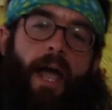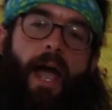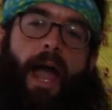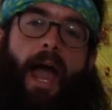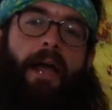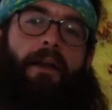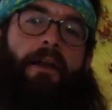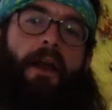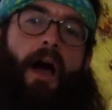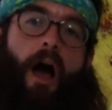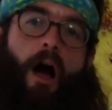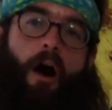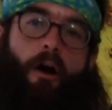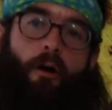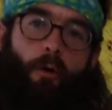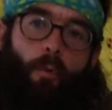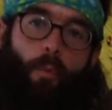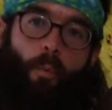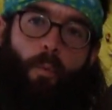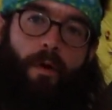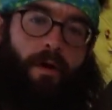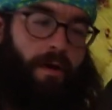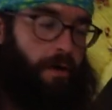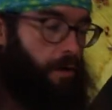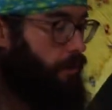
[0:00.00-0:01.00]
And our
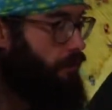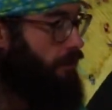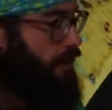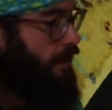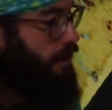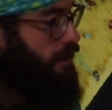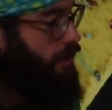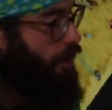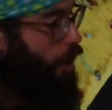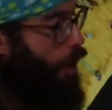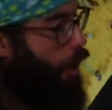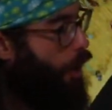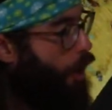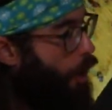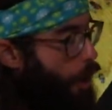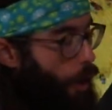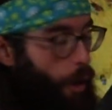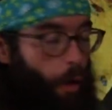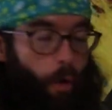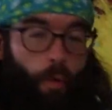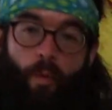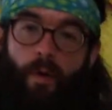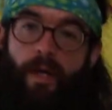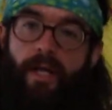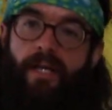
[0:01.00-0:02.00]
will is
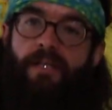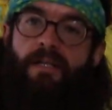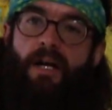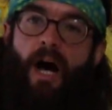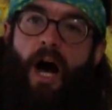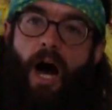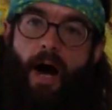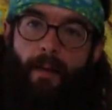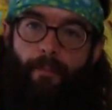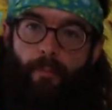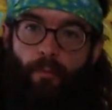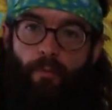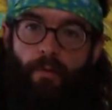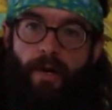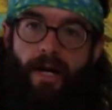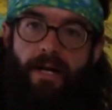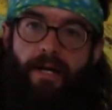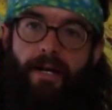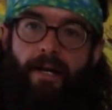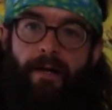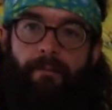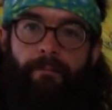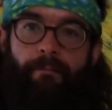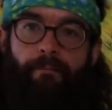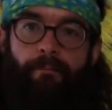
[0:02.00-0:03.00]
always
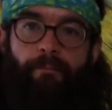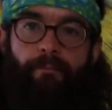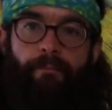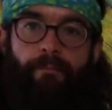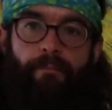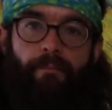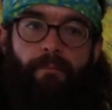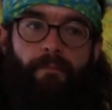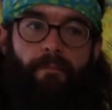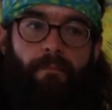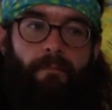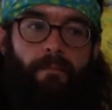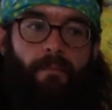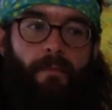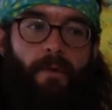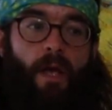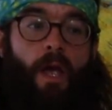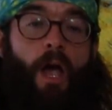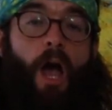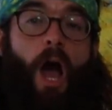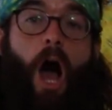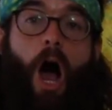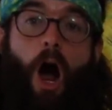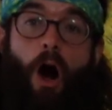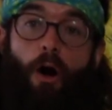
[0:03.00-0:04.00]
operating
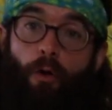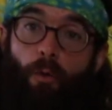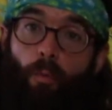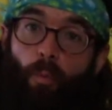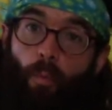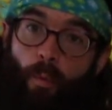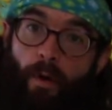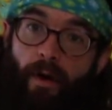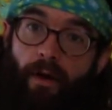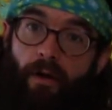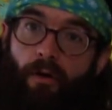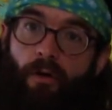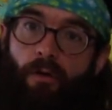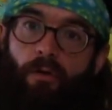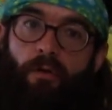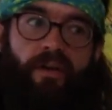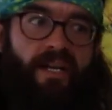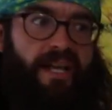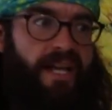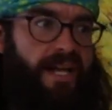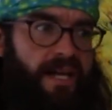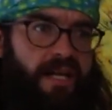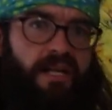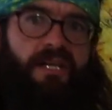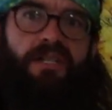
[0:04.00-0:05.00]
our
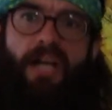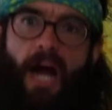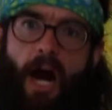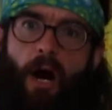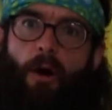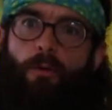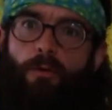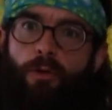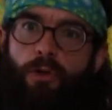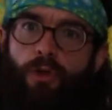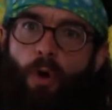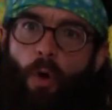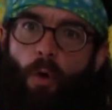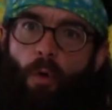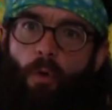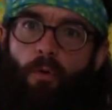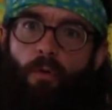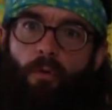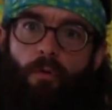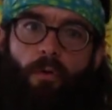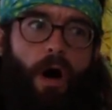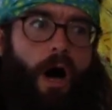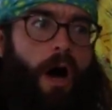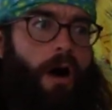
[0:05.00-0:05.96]
will is our soul.